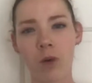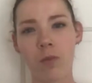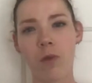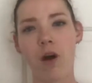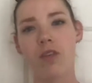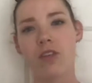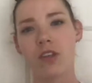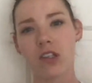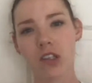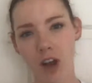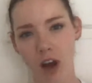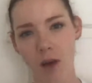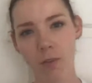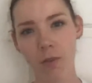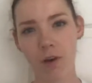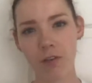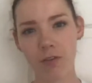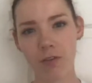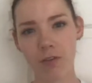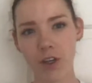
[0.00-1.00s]
on the
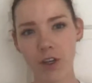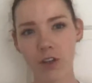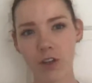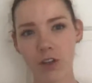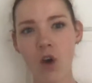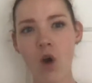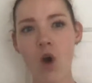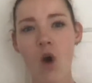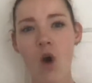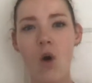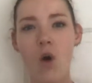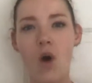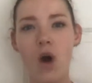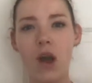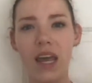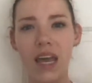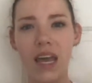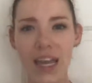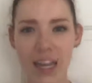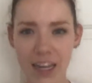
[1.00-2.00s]
softball field
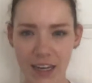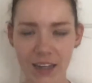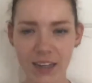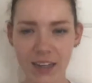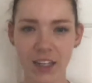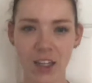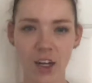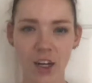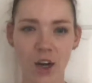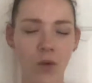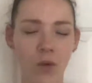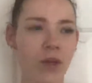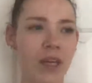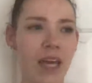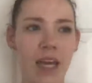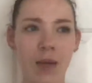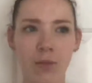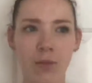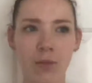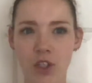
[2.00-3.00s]
in,
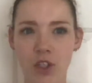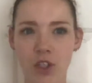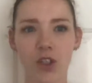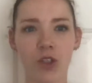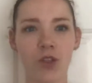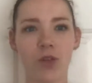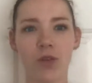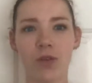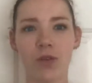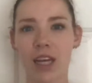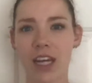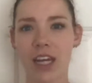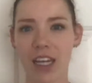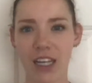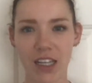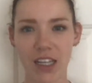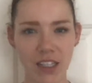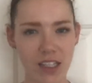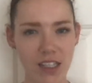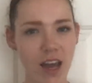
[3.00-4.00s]
game 2,
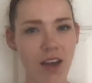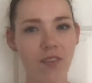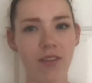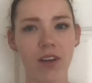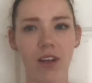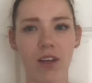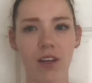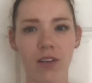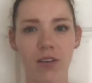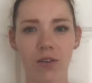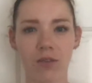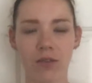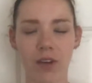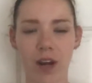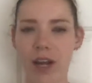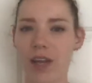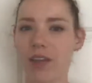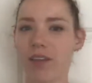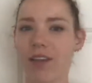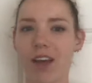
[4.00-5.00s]
inning 7,
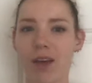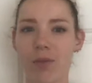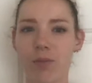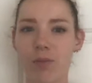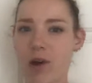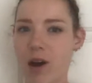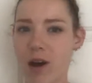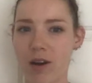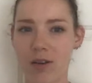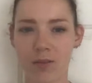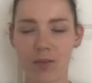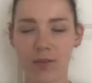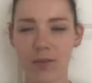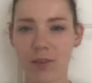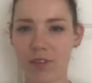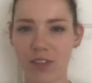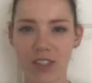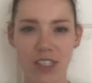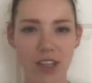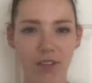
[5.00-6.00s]
right? Like bottom
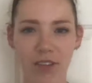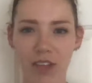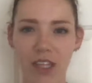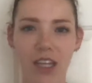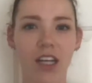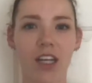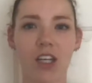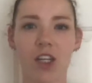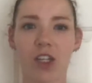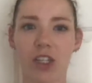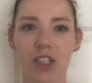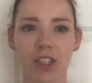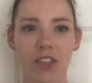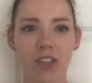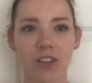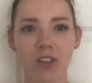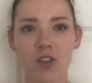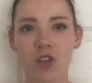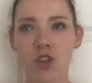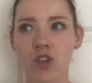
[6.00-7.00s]
of the 7th inning, you're
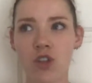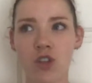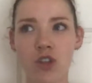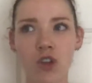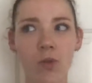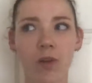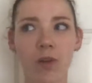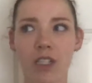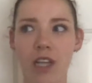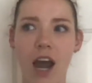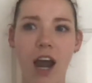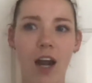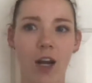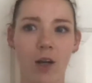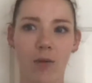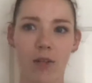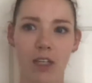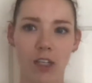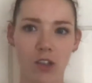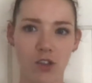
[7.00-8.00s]
super
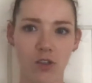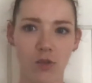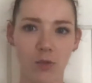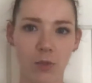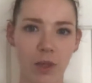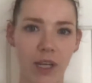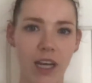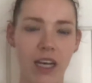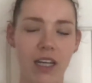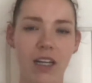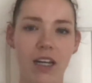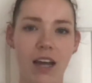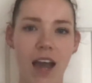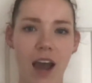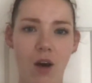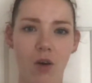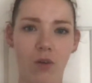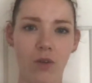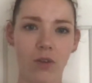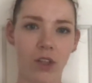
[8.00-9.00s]
tired because you've played
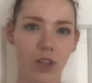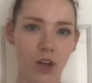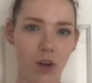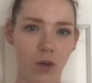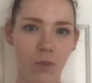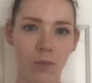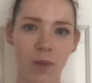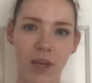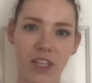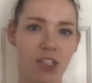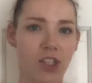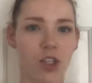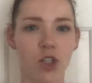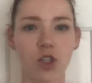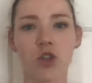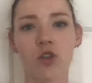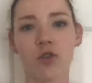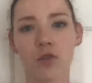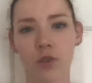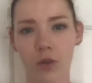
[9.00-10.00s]
now, basically
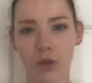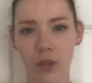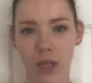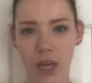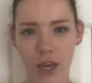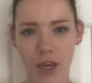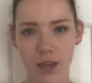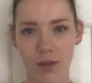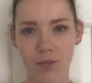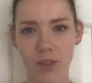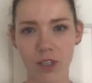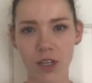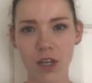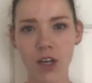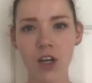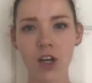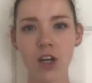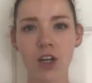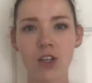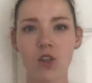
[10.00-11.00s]
2 full games.
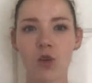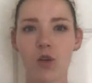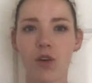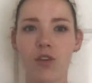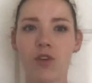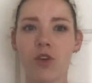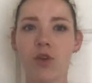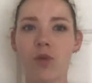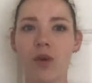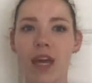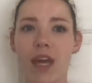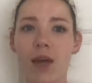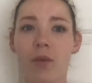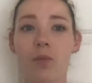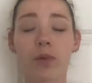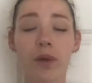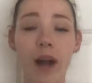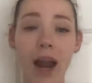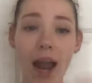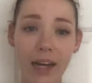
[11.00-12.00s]
So if you
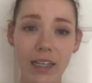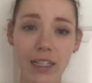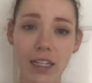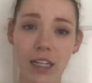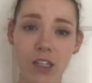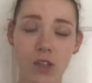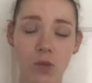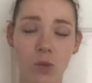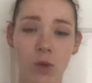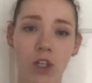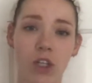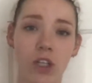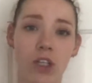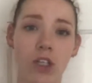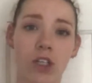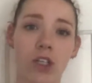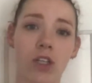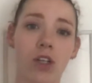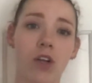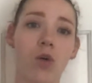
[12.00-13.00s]
can practice when
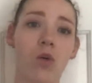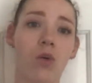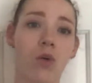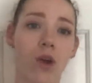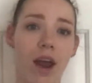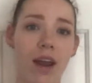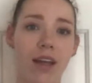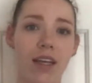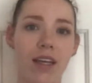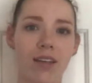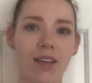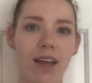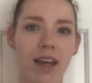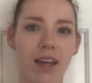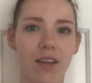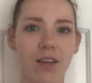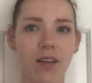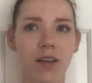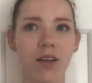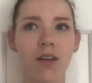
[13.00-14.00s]
you're already like